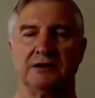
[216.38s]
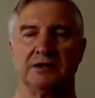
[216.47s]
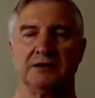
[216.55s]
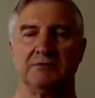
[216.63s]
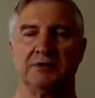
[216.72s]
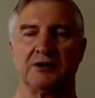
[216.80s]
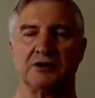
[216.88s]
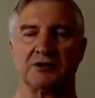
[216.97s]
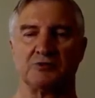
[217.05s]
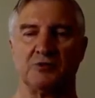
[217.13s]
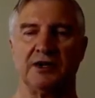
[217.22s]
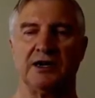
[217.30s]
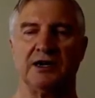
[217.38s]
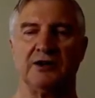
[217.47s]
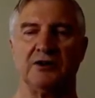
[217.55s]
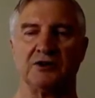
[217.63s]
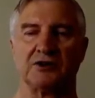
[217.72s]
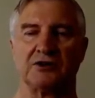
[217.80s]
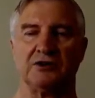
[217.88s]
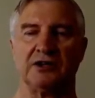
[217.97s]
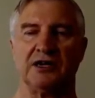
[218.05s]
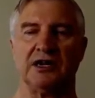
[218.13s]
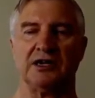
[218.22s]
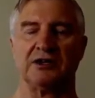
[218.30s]
because we are not doing
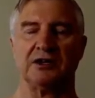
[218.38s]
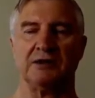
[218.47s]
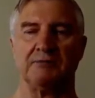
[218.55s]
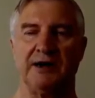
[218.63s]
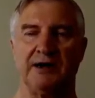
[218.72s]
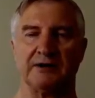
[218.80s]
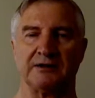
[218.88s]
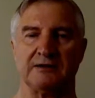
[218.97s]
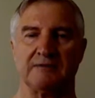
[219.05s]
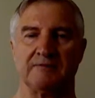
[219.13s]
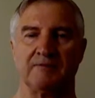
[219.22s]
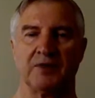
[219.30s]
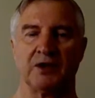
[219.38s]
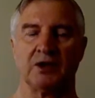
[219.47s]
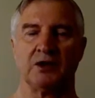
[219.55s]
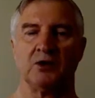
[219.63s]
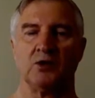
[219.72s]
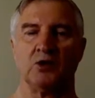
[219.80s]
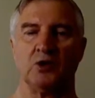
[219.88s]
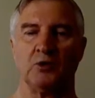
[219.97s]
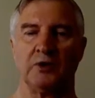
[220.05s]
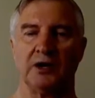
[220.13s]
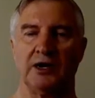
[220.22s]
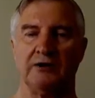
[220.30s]
anything about it. All we
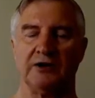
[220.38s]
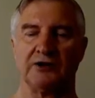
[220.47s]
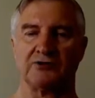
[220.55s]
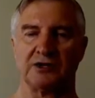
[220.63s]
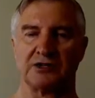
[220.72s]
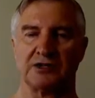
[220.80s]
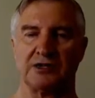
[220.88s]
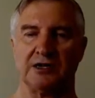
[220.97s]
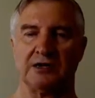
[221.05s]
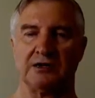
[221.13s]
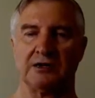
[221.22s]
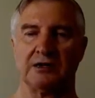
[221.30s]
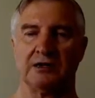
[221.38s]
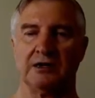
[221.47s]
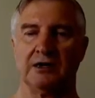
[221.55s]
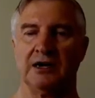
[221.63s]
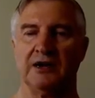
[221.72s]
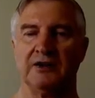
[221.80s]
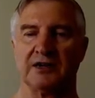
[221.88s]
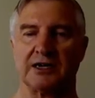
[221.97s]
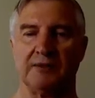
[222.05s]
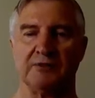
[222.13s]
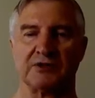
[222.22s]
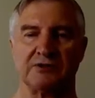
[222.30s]
are interested in, and the
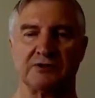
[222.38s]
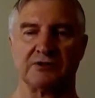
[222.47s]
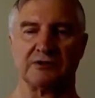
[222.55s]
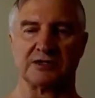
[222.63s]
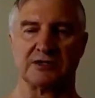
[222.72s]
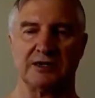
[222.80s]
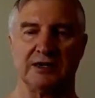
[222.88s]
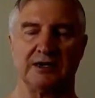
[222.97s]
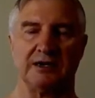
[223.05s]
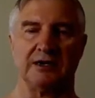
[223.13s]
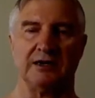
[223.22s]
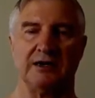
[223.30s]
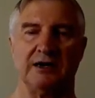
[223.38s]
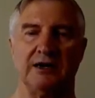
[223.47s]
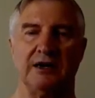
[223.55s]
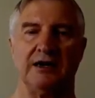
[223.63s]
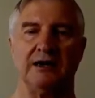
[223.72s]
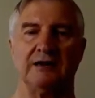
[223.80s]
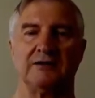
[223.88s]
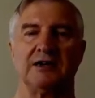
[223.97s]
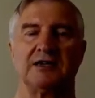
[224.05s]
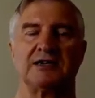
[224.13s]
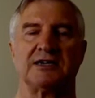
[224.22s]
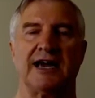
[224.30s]
governments are interested in, are
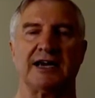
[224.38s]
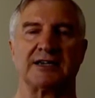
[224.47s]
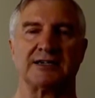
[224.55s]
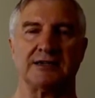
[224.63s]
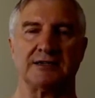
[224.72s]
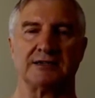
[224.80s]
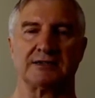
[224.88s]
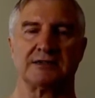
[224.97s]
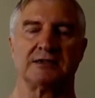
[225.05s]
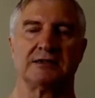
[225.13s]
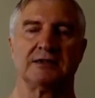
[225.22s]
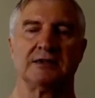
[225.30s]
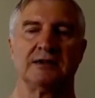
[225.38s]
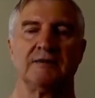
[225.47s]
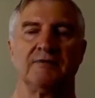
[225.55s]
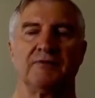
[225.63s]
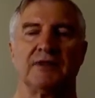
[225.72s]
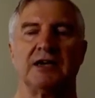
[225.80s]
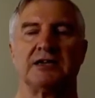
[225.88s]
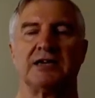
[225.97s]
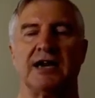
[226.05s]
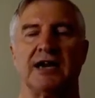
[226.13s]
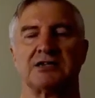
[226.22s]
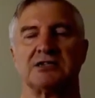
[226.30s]
taxing us. They
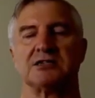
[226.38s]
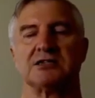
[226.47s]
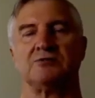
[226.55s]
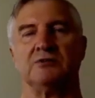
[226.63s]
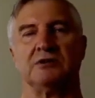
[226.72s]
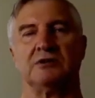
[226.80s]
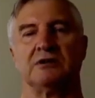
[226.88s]
tax us with